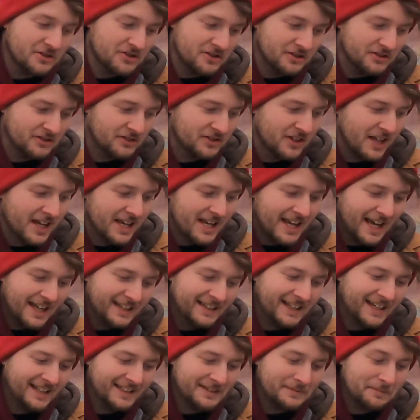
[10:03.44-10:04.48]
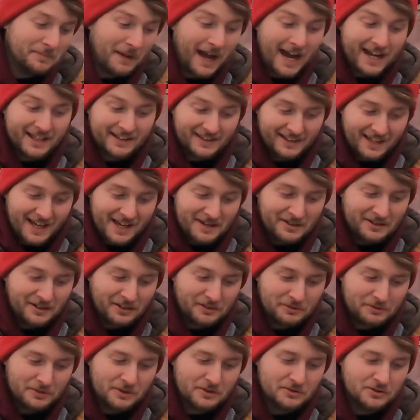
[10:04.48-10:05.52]
inches and that back then the
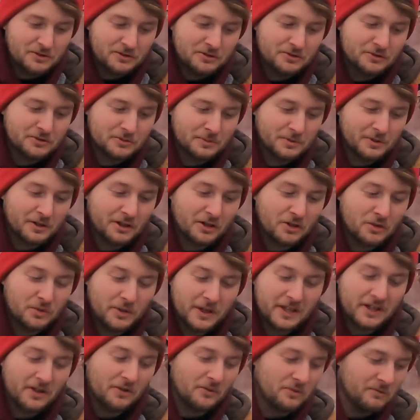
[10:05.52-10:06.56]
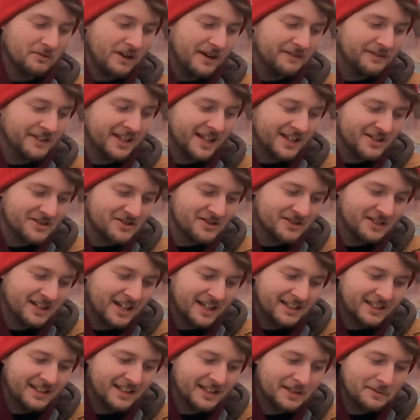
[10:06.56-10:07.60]
302s were a quick revving engine
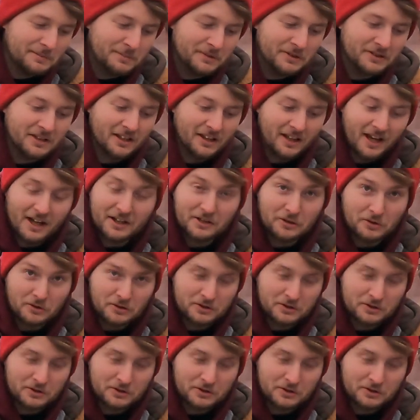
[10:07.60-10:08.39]
and they could build a lot of